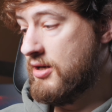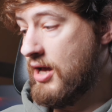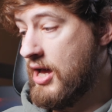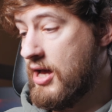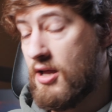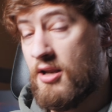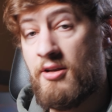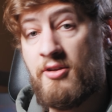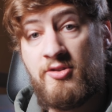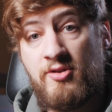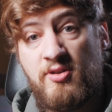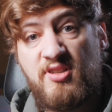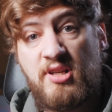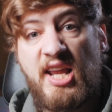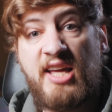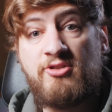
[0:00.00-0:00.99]
And as soon
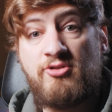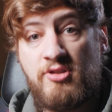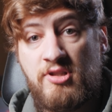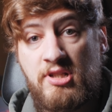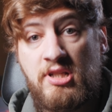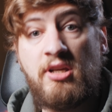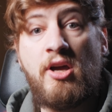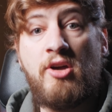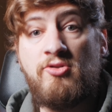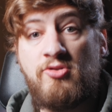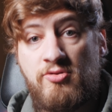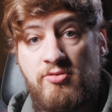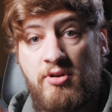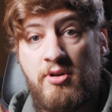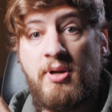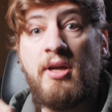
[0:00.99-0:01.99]
as electricity goes
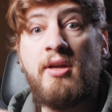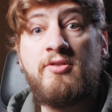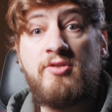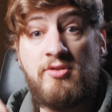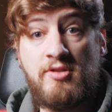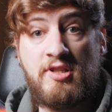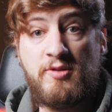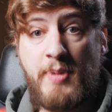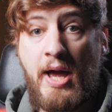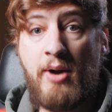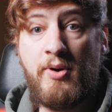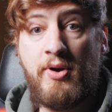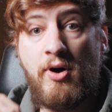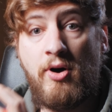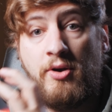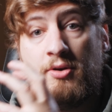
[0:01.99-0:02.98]
through it, as soon as it's
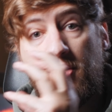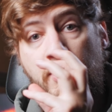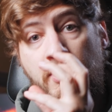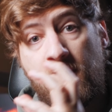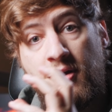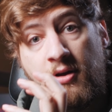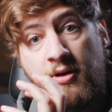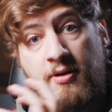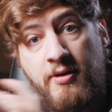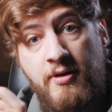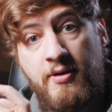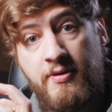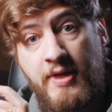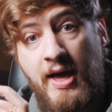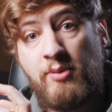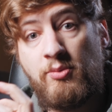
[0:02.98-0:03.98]
powered on,
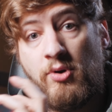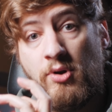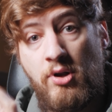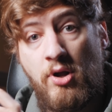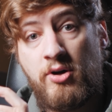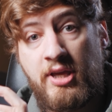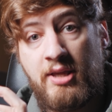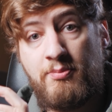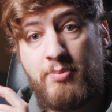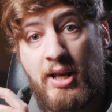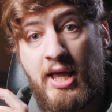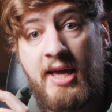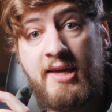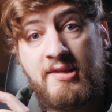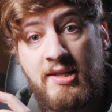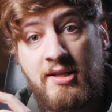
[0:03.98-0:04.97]
that will lock in
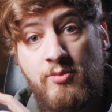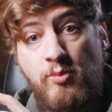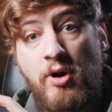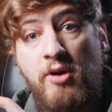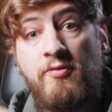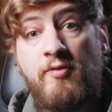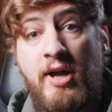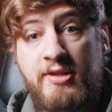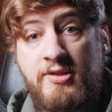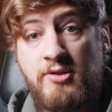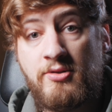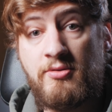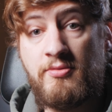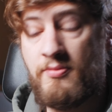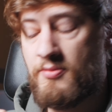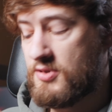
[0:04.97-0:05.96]
place and it won't rattle.